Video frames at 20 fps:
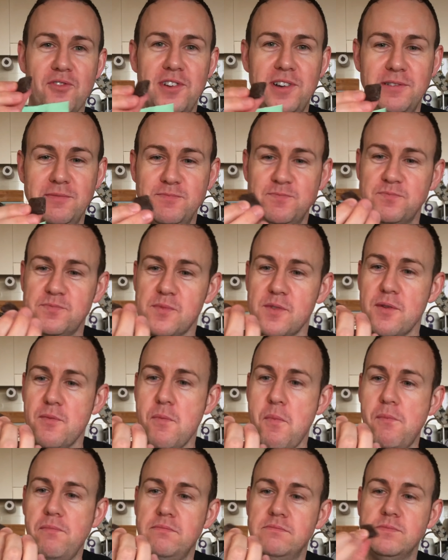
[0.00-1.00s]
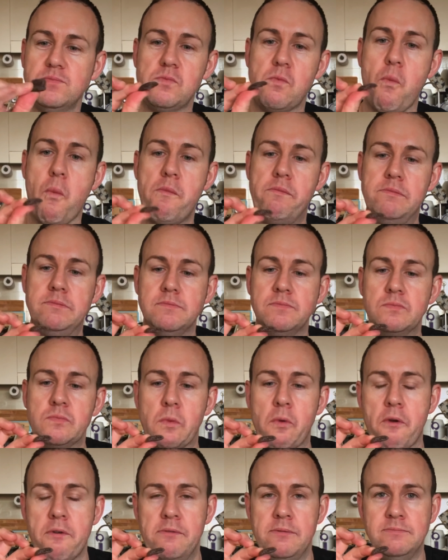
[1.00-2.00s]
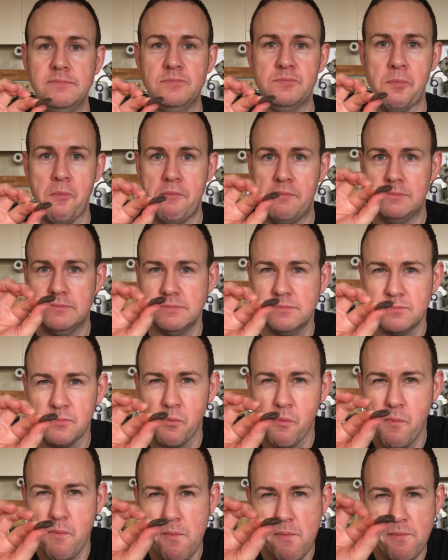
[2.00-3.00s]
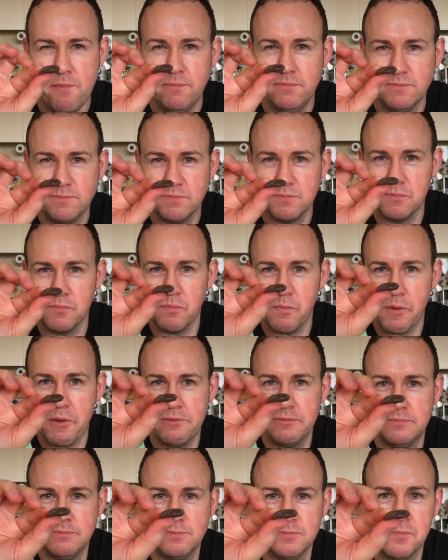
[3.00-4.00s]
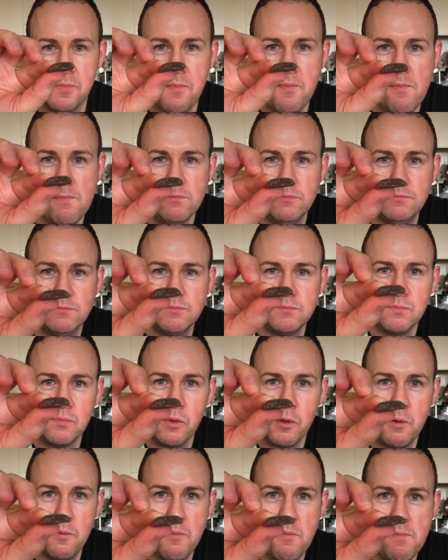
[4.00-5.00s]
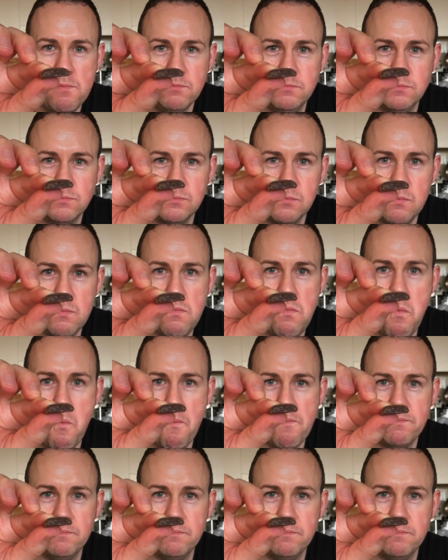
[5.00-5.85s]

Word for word: um, because it's it is it is very much like a proper bit of chocolate as opposed to some of the other mm.